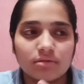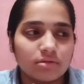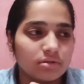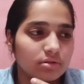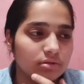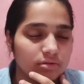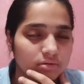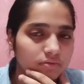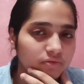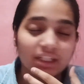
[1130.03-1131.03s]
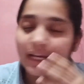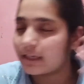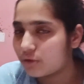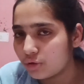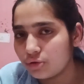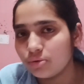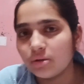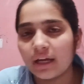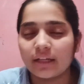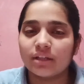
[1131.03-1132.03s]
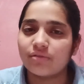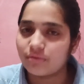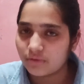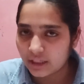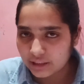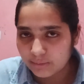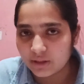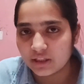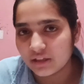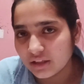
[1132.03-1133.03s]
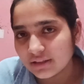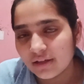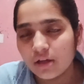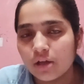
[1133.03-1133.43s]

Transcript: we cannot do, and if anybody does,